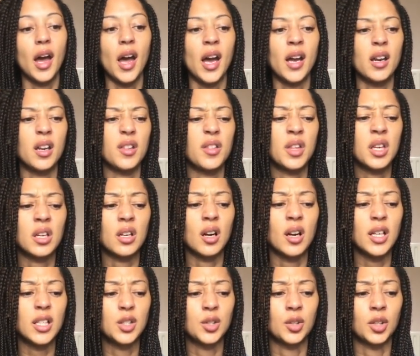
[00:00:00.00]
And I think
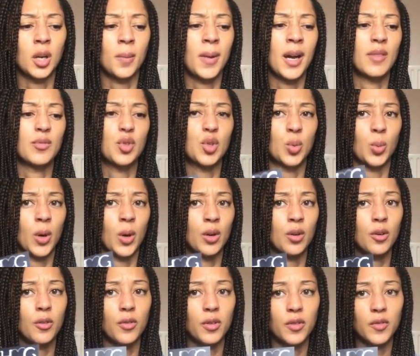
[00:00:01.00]
I took about
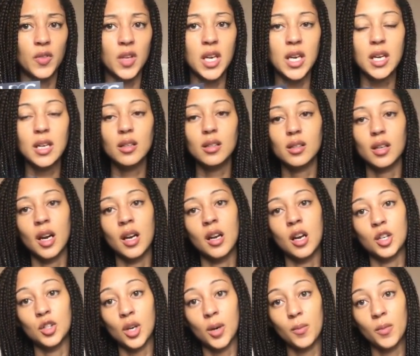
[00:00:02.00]
12 of these and
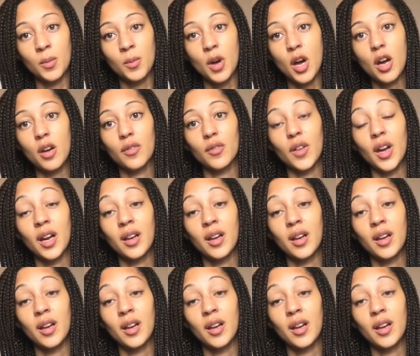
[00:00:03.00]
I dropped them off.